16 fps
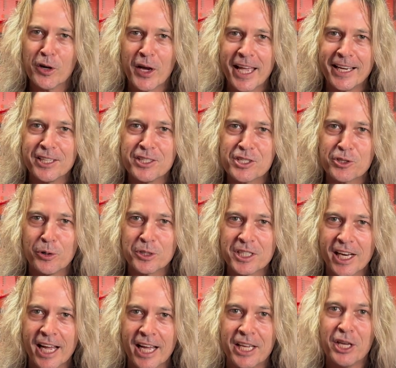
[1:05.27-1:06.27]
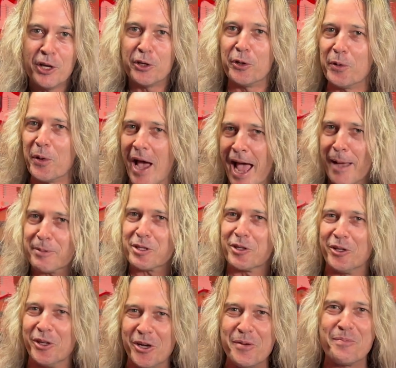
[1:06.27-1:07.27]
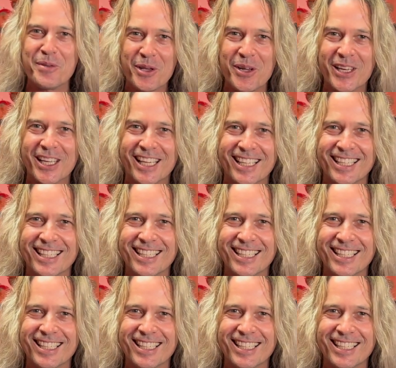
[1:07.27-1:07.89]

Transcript: or head in store today. You absolute beauty.